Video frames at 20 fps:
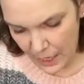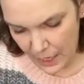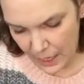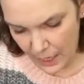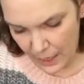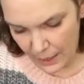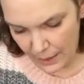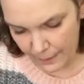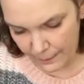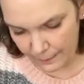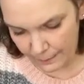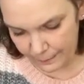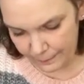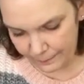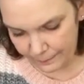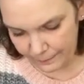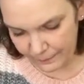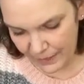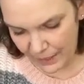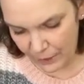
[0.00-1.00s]

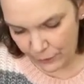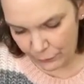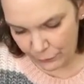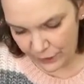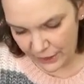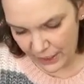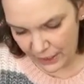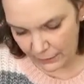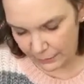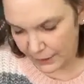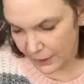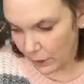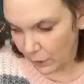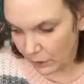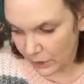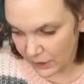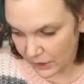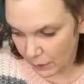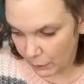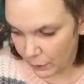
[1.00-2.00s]
Thank you for telling me
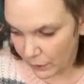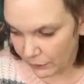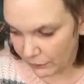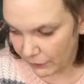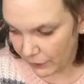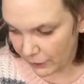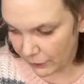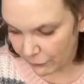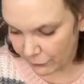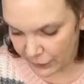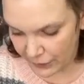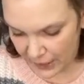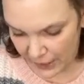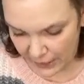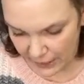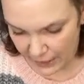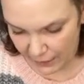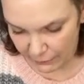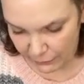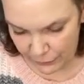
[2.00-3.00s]
though, because I would have looked for
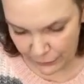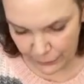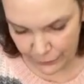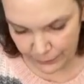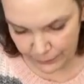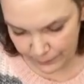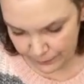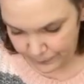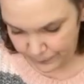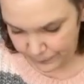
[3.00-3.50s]
that after.